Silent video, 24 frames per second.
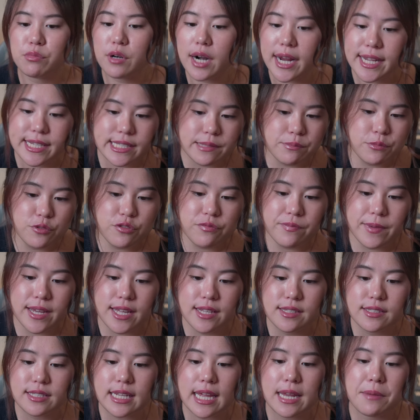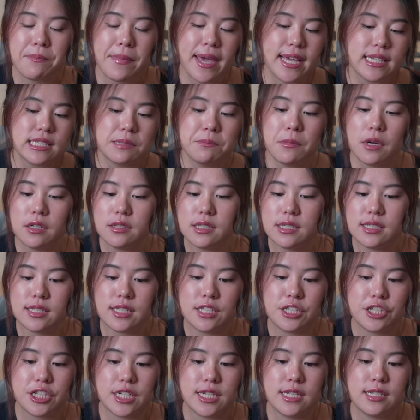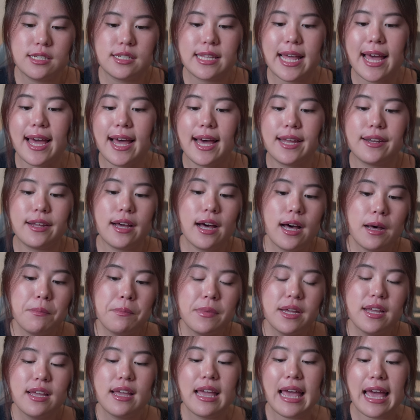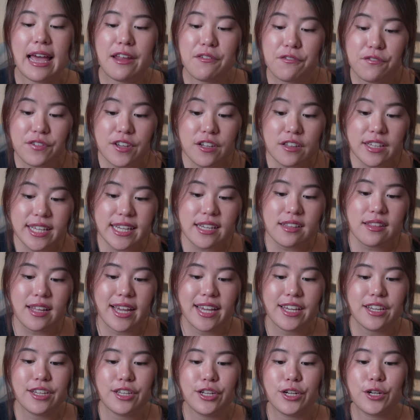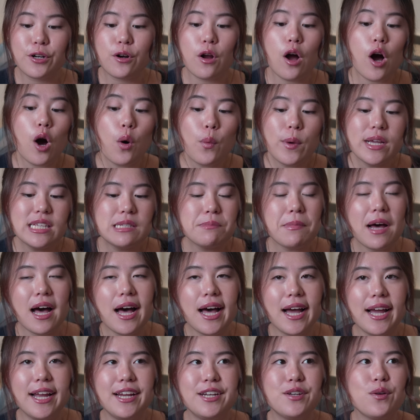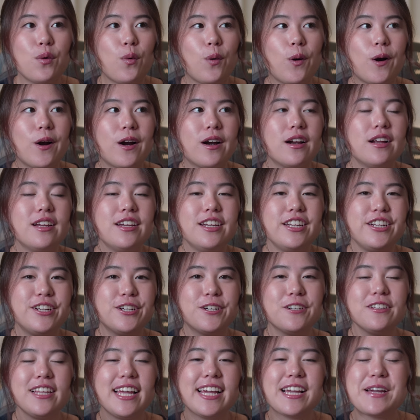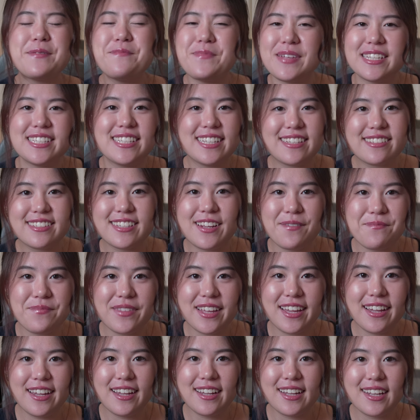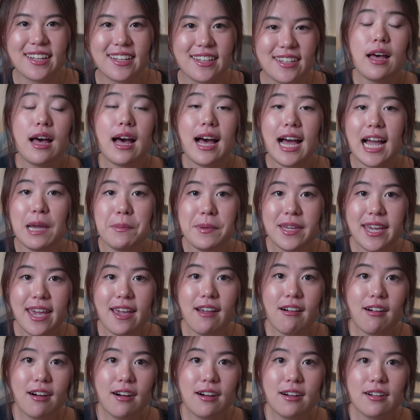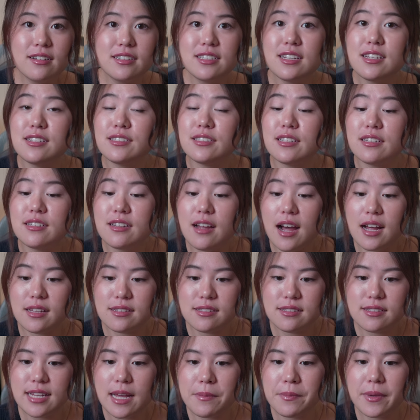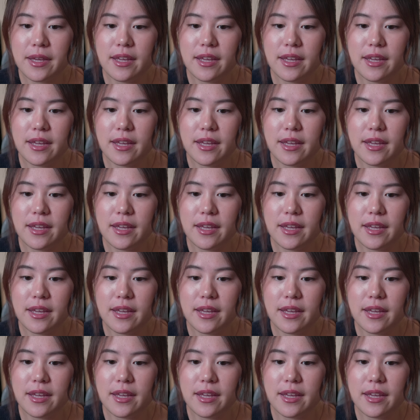price movements and make small decisions that add up and feeling like you're always behind or you're like missing something. IBKR does not step